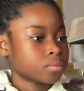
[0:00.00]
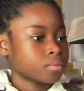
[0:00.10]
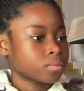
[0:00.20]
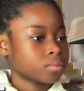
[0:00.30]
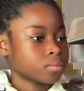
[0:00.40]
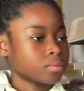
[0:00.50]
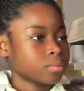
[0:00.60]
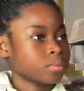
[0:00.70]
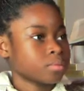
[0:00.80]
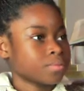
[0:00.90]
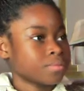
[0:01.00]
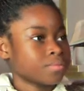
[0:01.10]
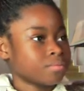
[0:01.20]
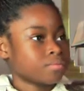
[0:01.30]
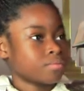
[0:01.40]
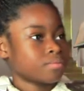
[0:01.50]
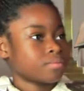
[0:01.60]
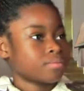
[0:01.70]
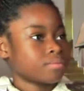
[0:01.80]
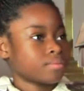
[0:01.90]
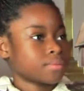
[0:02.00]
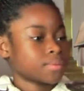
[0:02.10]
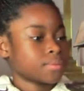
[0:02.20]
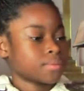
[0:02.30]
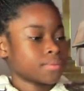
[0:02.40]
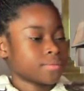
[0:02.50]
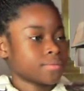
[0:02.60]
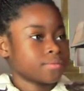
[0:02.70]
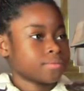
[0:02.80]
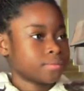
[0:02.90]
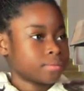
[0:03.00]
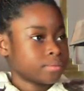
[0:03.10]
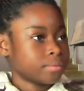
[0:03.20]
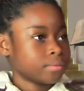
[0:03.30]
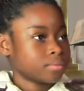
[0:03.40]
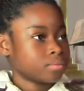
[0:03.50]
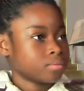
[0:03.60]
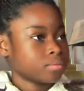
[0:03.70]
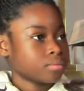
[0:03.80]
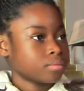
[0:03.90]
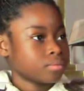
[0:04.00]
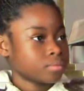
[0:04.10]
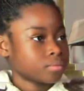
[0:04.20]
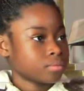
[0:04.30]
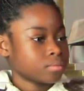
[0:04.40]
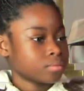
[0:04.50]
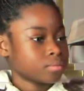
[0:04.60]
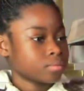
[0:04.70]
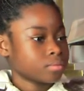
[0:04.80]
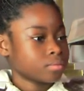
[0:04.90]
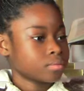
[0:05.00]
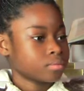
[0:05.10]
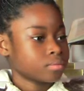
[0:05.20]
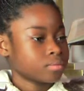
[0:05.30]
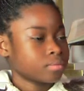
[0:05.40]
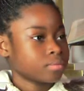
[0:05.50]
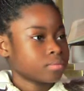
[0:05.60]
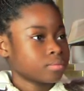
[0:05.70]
(silent)